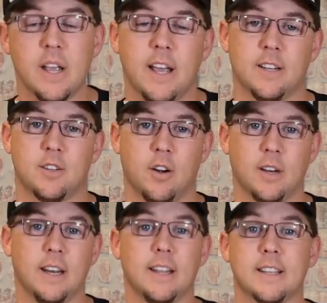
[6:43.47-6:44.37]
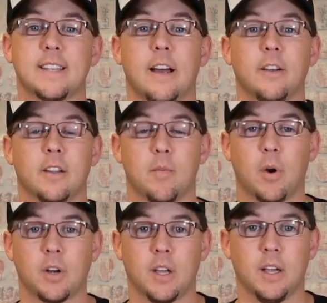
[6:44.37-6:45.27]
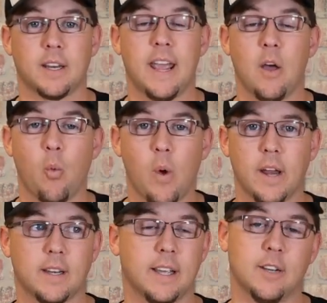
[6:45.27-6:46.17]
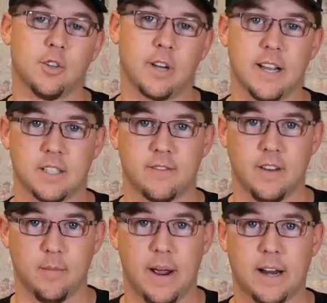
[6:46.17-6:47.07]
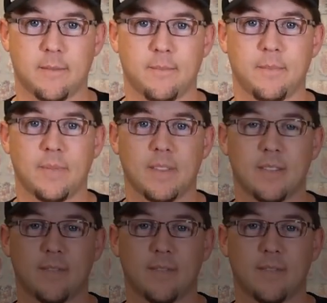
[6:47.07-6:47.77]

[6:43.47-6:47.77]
and start getting this out into the market, and can't wait to get your guys' feedback.